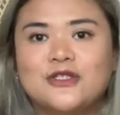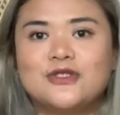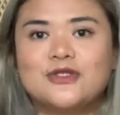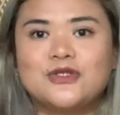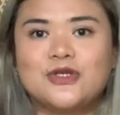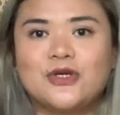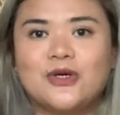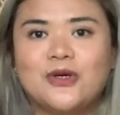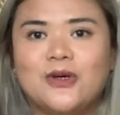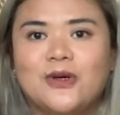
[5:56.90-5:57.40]

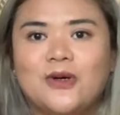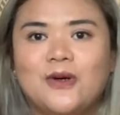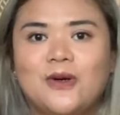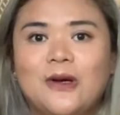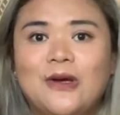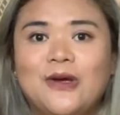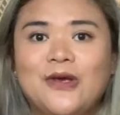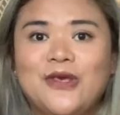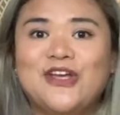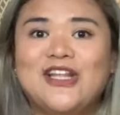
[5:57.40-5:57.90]
So
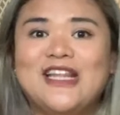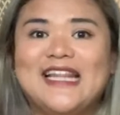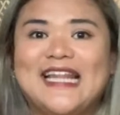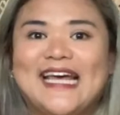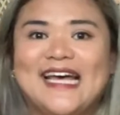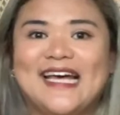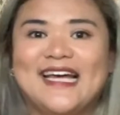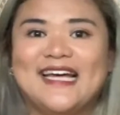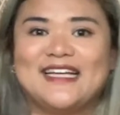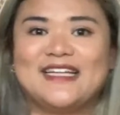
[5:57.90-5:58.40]
yun
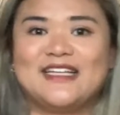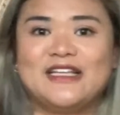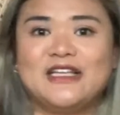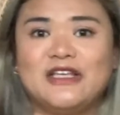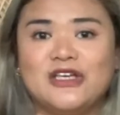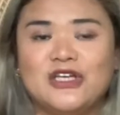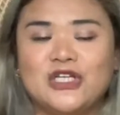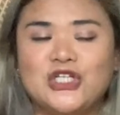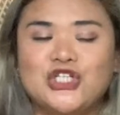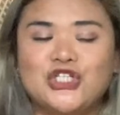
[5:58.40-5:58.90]
lang.
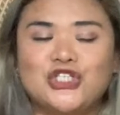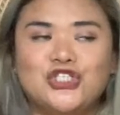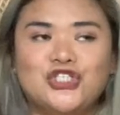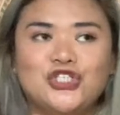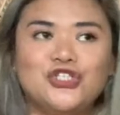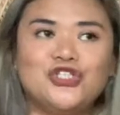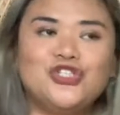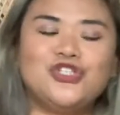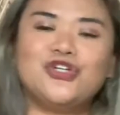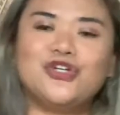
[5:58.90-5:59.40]

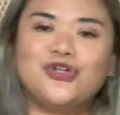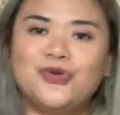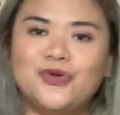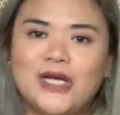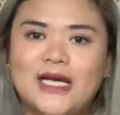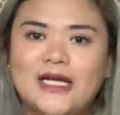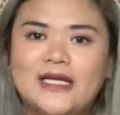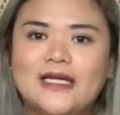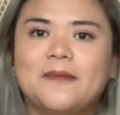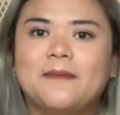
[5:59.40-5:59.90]
You
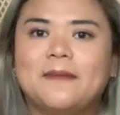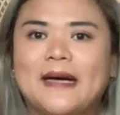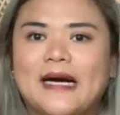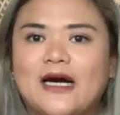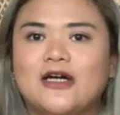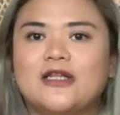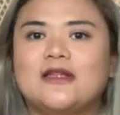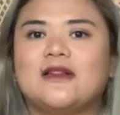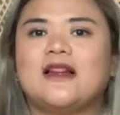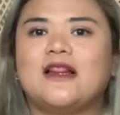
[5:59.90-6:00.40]
read
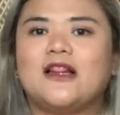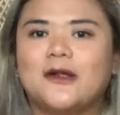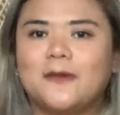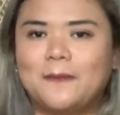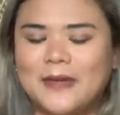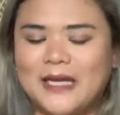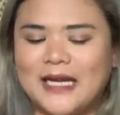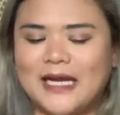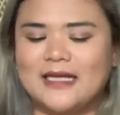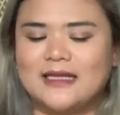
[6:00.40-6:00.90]
about the
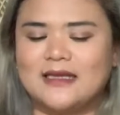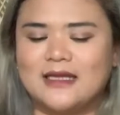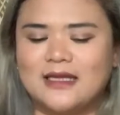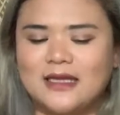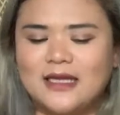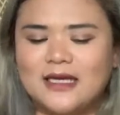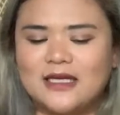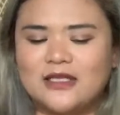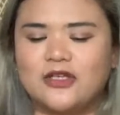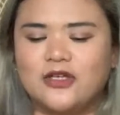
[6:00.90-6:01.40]
plant
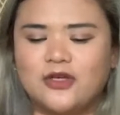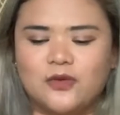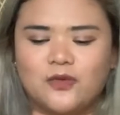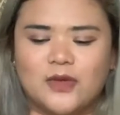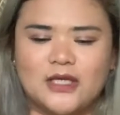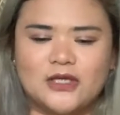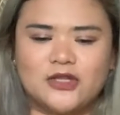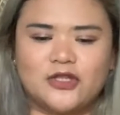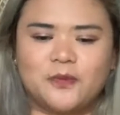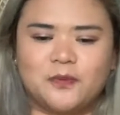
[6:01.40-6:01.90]
that you
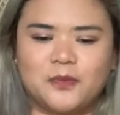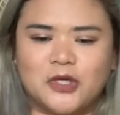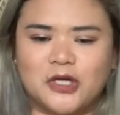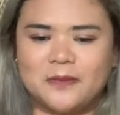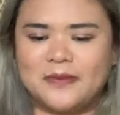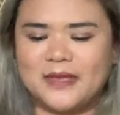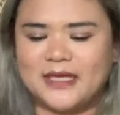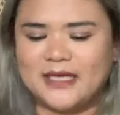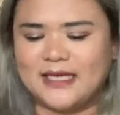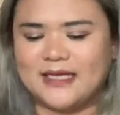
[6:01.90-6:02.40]
want to
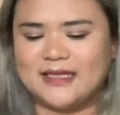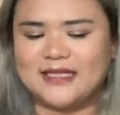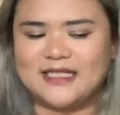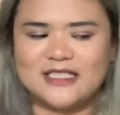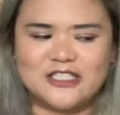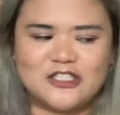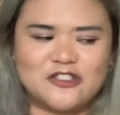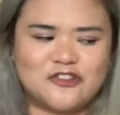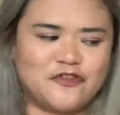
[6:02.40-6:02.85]
propagate. It's